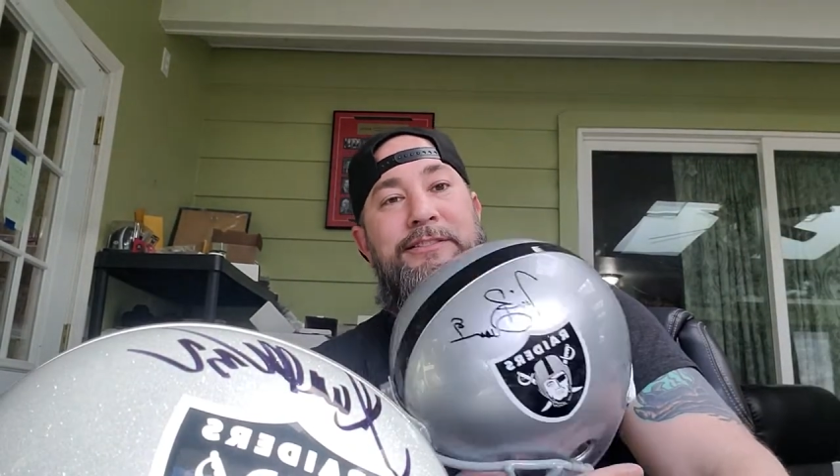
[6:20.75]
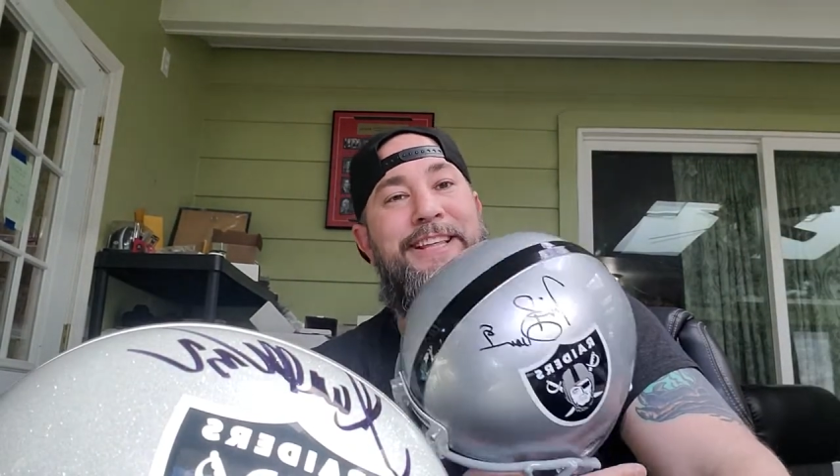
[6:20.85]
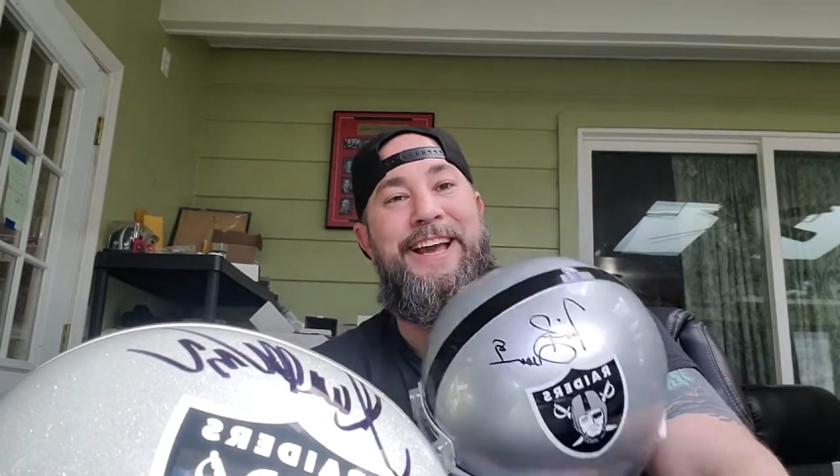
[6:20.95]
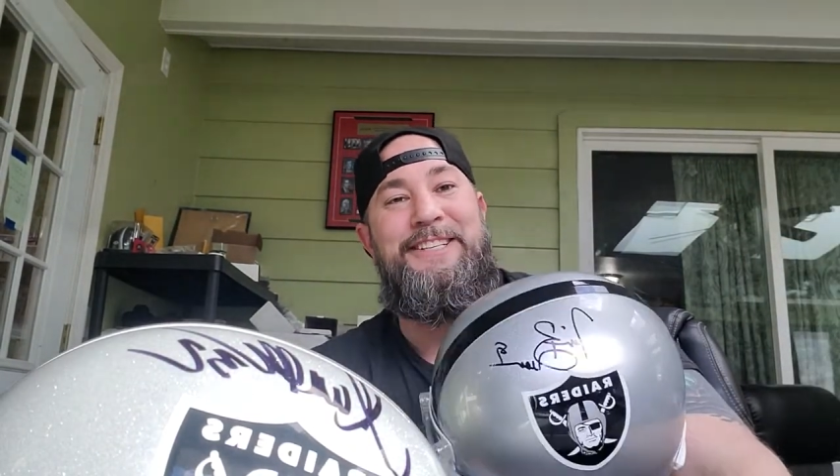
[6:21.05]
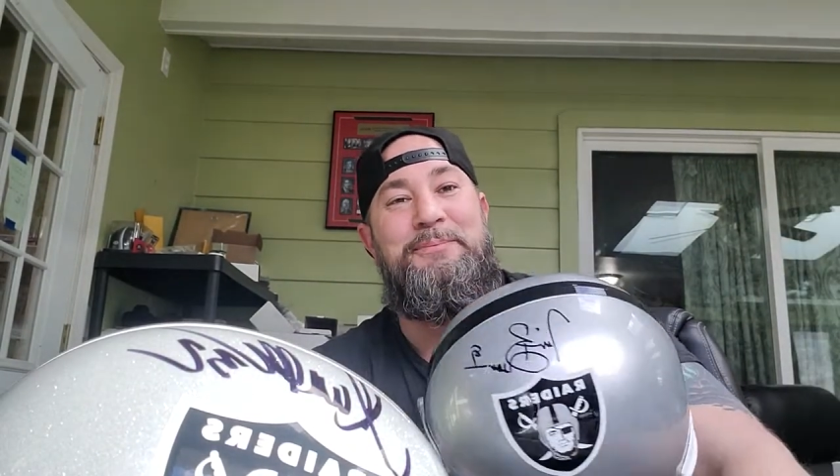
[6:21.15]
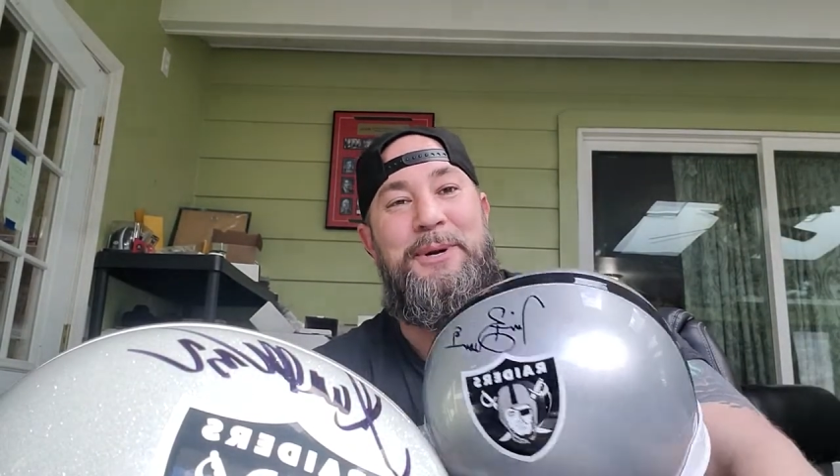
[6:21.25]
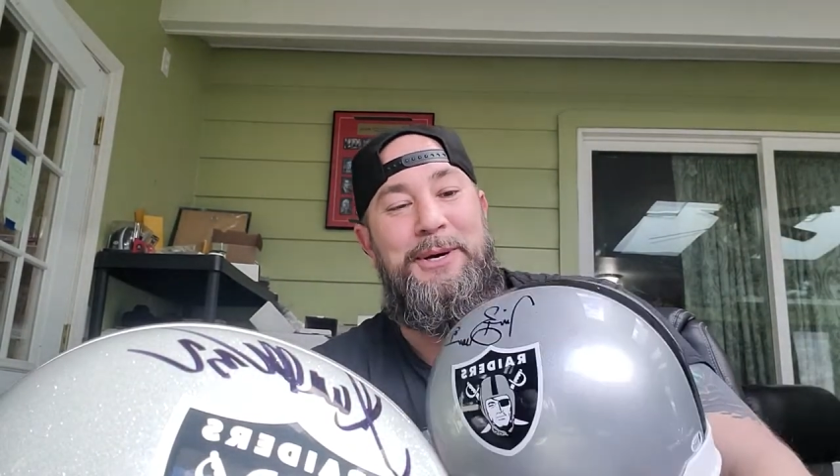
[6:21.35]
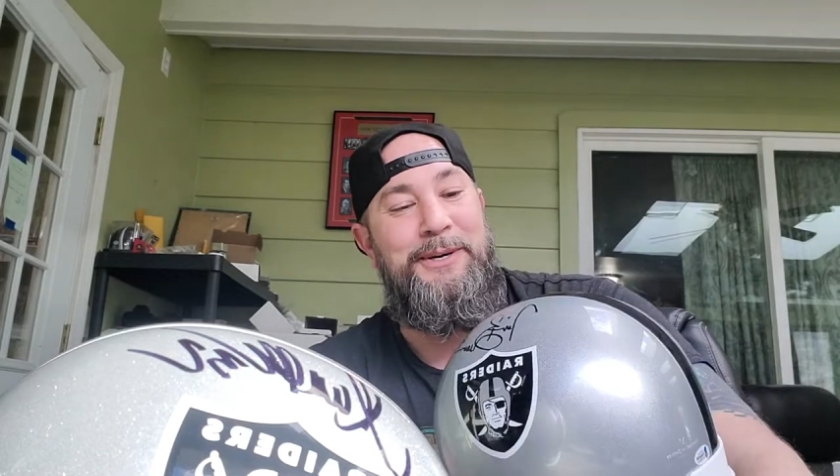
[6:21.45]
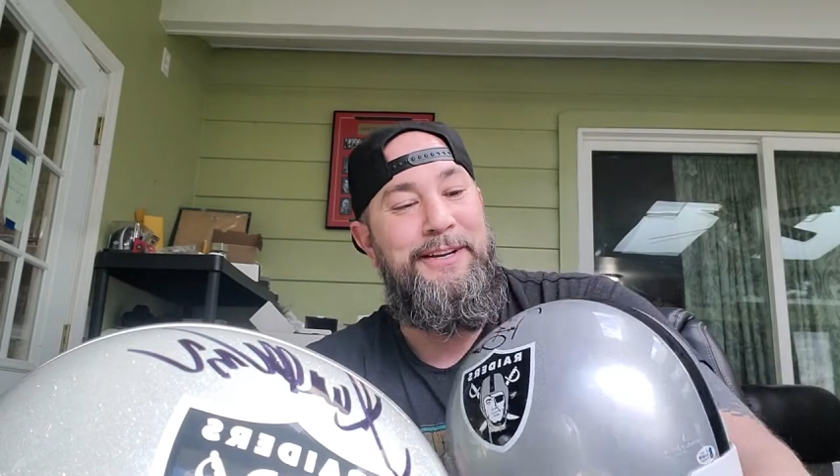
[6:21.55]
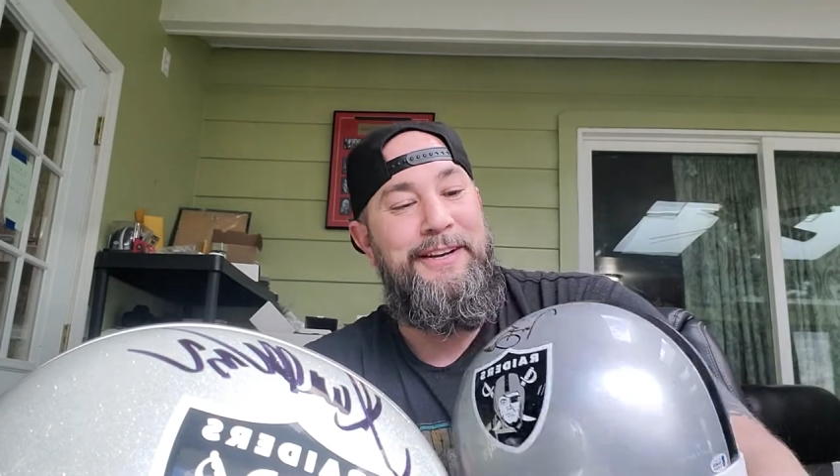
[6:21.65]
Thanks,
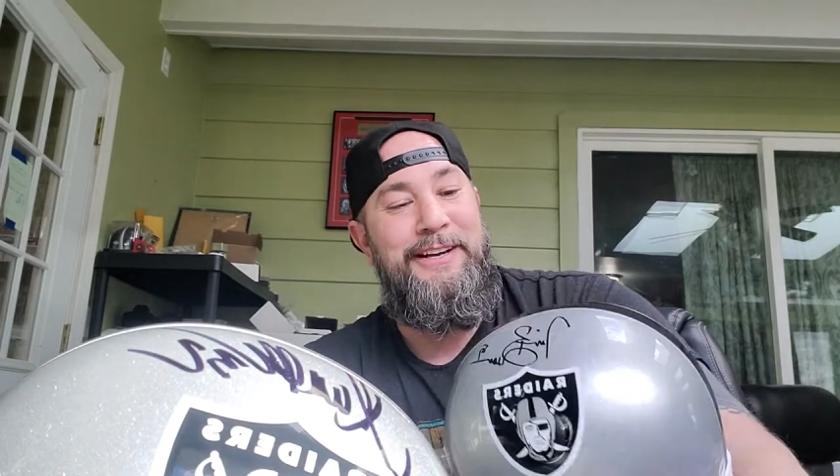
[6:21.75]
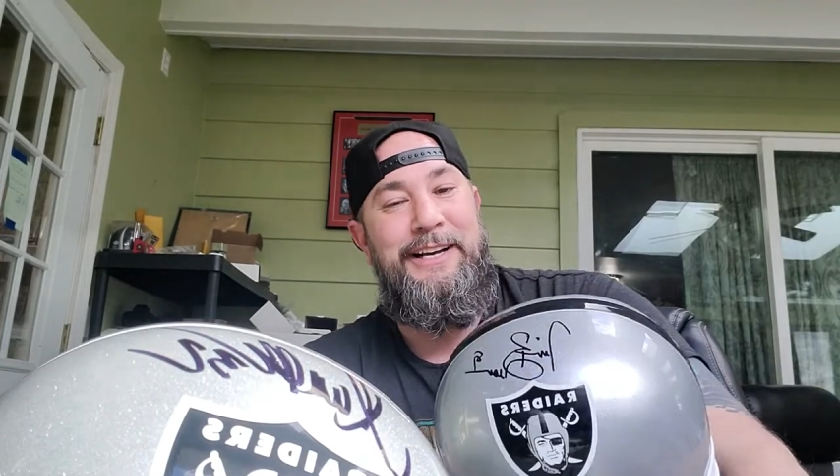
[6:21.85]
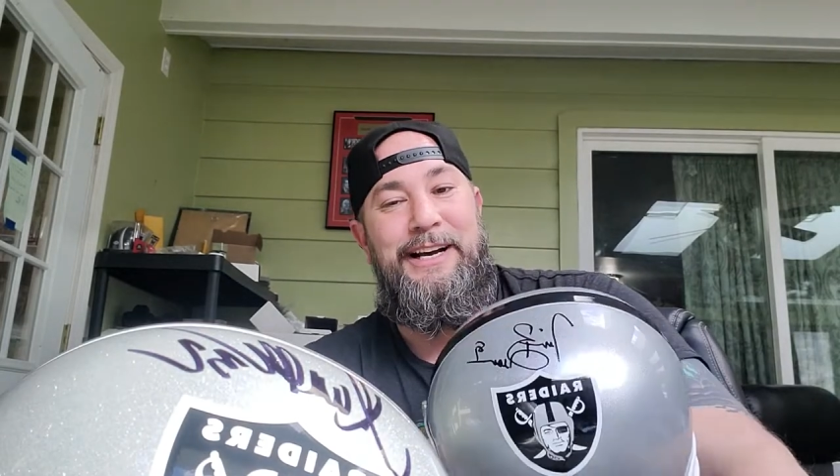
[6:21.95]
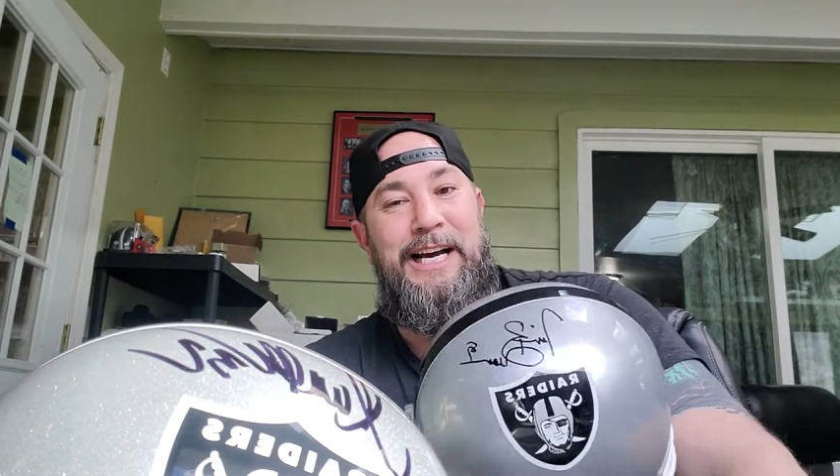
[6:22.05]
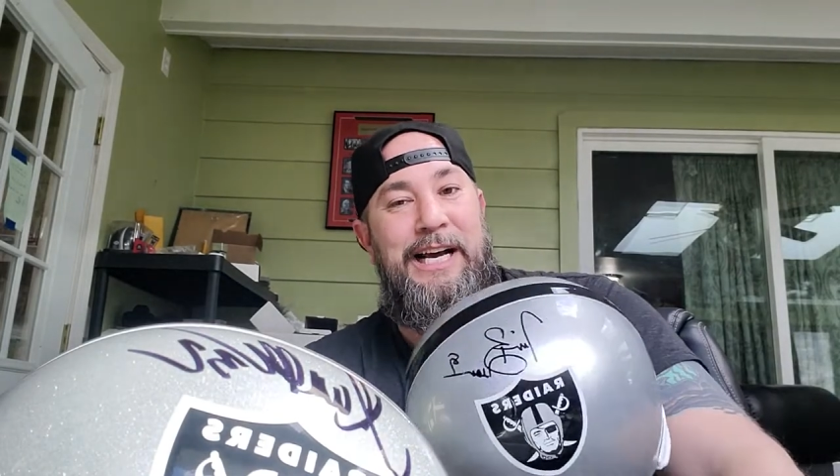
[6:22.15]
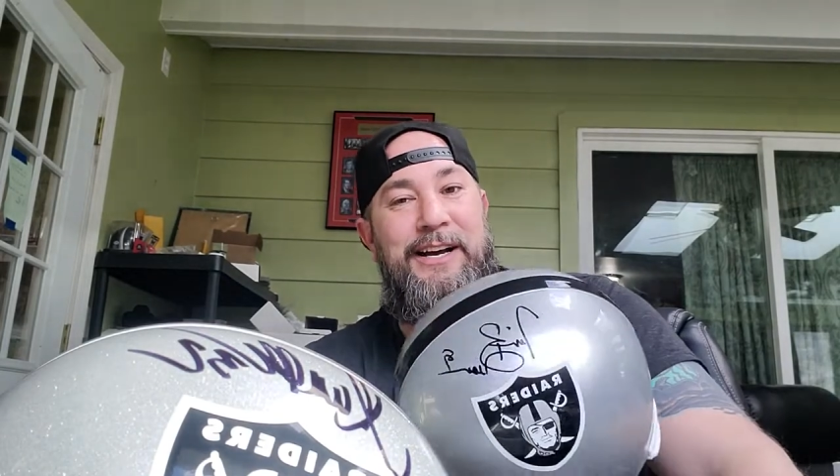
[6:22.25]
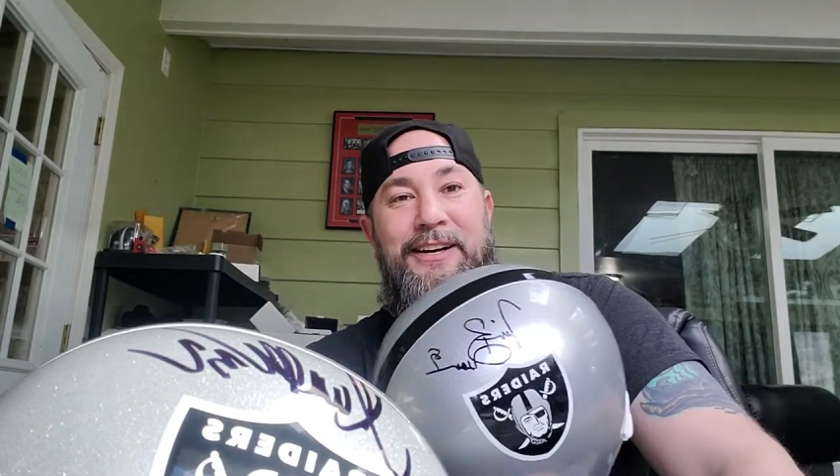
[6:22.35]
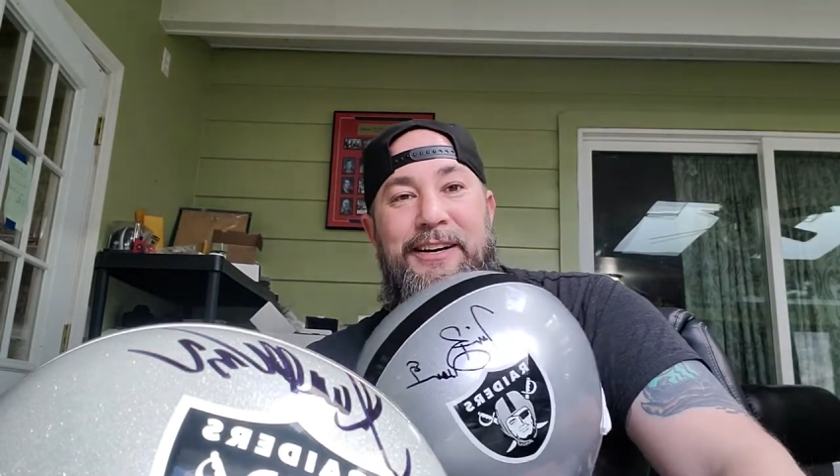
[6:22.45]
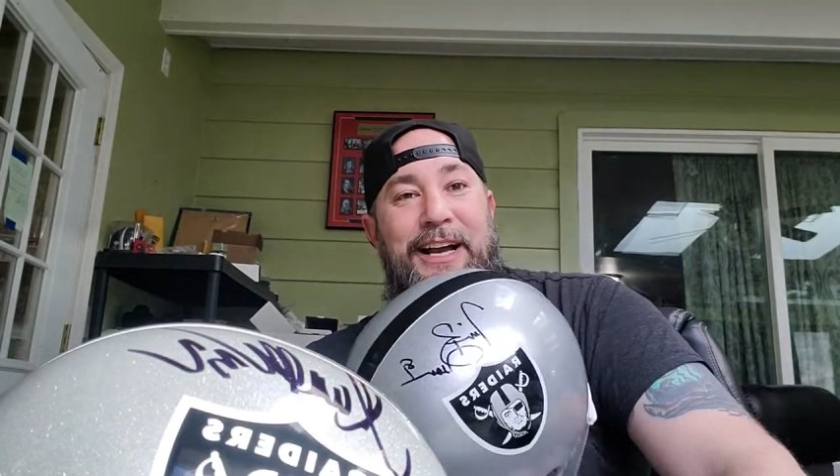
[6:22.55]
bro. I